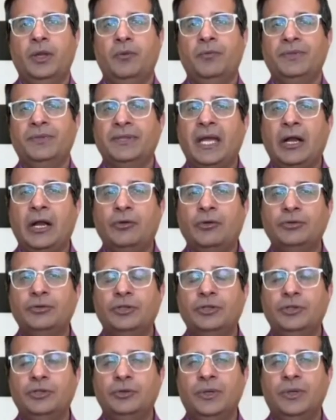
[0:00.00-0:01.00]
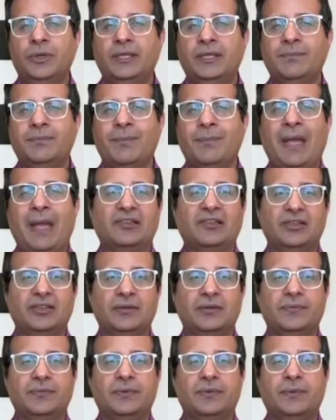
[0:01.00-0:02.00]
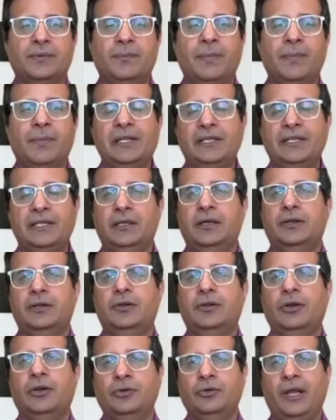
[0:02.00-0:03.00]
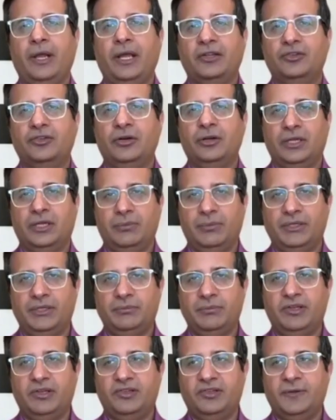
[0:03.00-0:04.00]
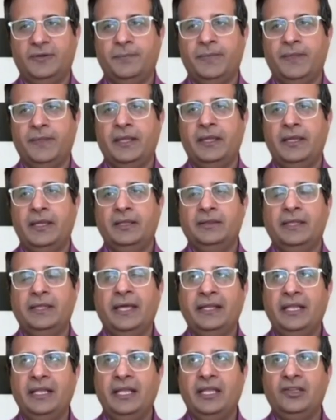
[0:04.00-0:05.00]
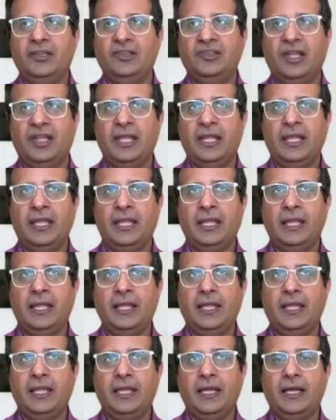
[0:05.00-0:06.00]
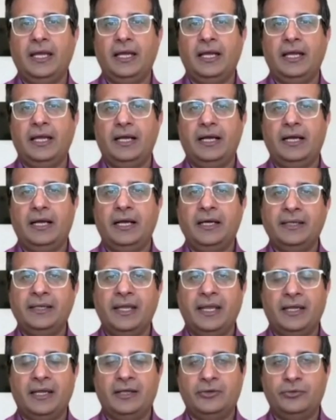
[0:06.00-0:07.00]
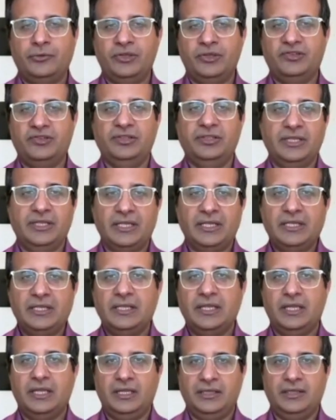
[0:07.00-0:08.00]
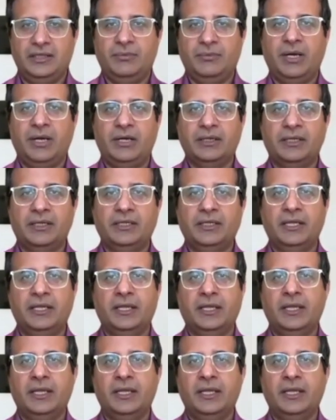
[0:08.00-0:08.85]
without doing massive multi-year contracts or commitments? That is a unaddressed need in the market.